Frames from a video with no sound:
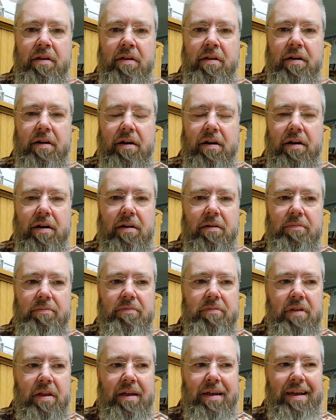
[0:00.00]

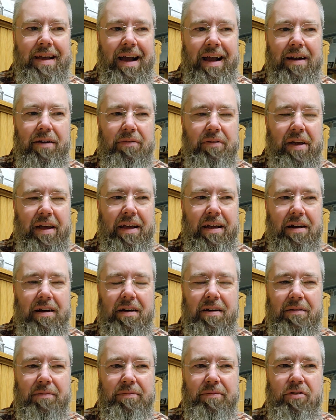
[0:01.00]
kind of like
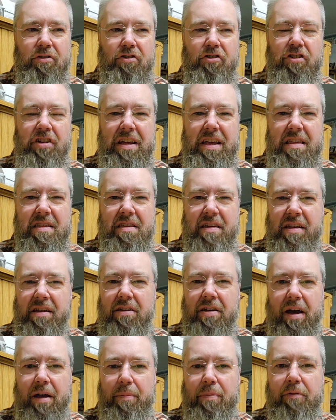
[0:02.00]
a cheesy
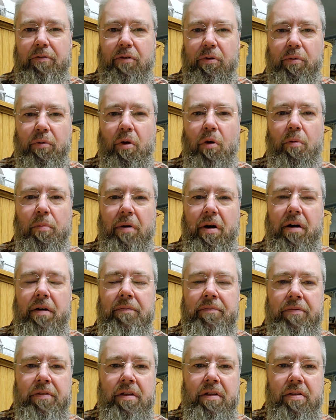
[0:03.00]
type of aroma
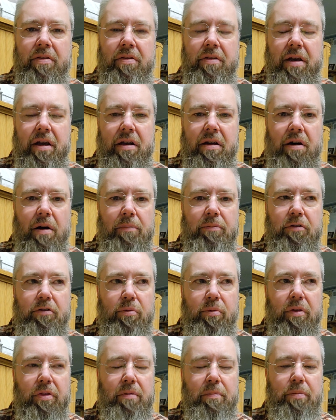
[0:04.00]
that comes
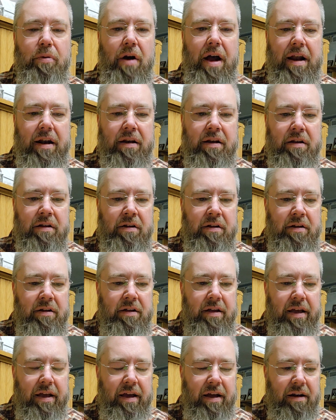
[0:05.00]
with the bread,
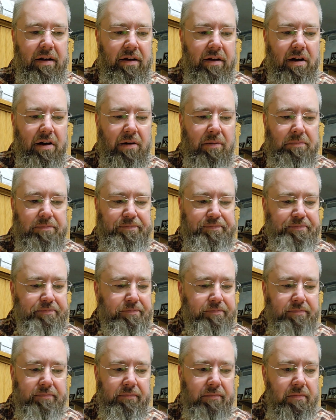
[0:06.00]
and
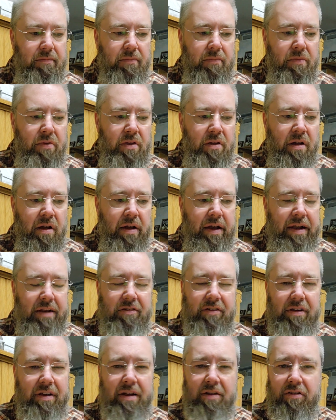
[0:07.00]

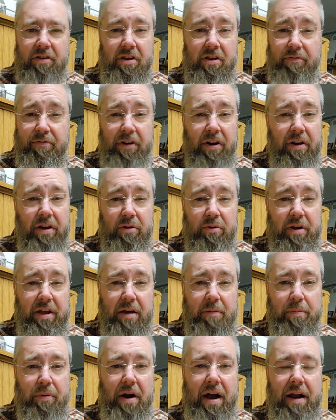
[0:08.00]
it's a very
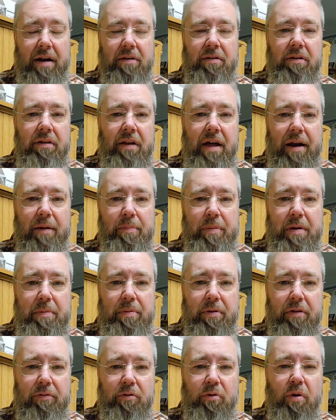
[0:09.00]
unique bread. A lot of
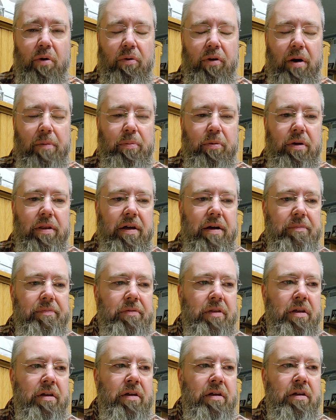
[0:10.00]
people have grown up with it.
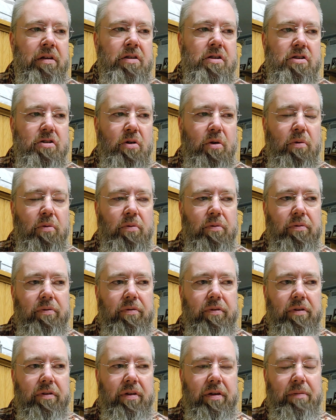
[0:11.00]
So
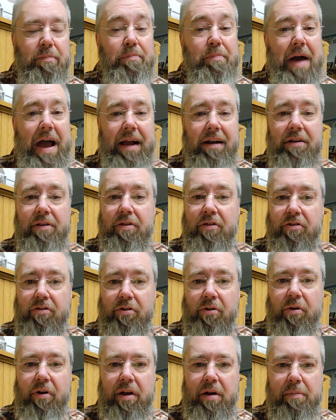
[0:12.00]
back to the
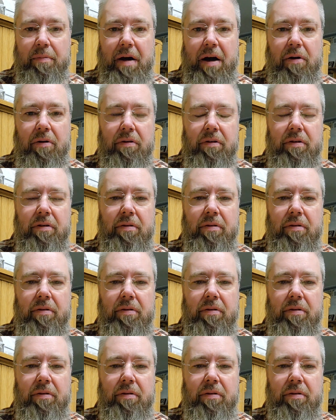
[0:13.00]
story about